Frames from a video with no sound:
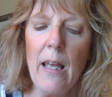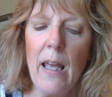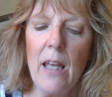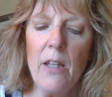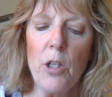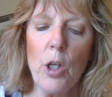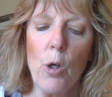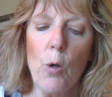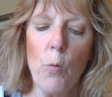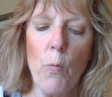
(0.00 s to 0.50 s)

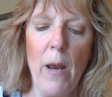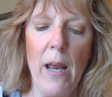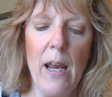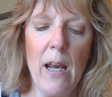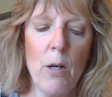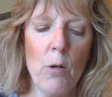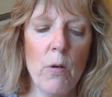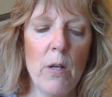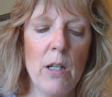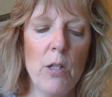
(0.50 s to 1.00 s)
and the
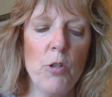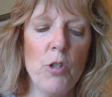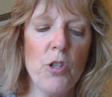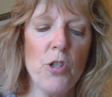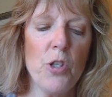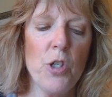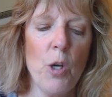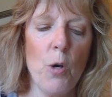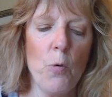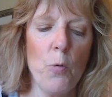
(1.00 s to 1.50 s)
gray-green
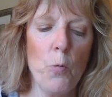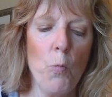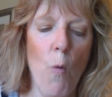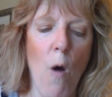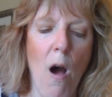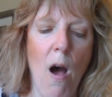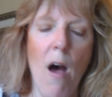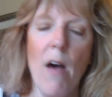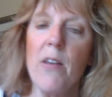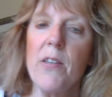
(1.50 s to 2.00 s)
stone
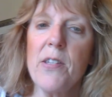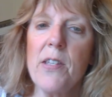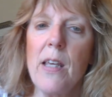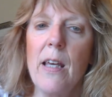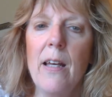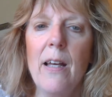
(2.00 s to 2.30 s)
walls.